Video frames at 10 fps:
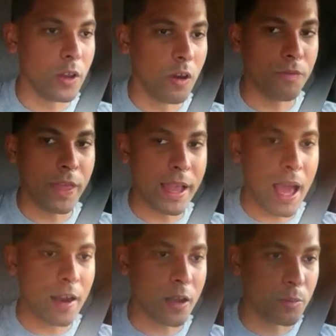you know, if they
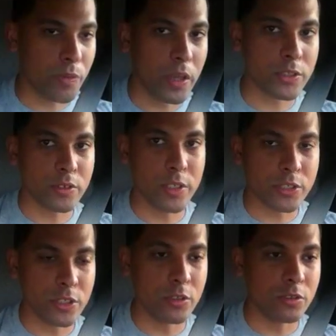got a compressor
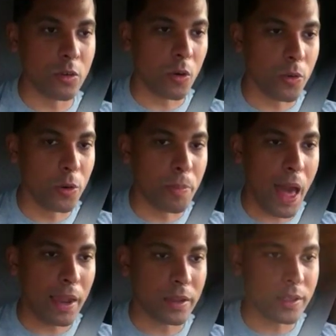issue or a real
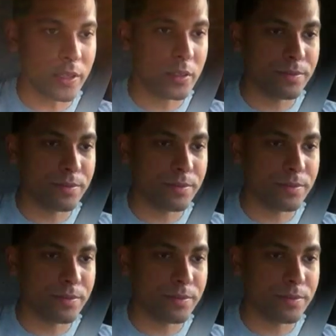bad leak,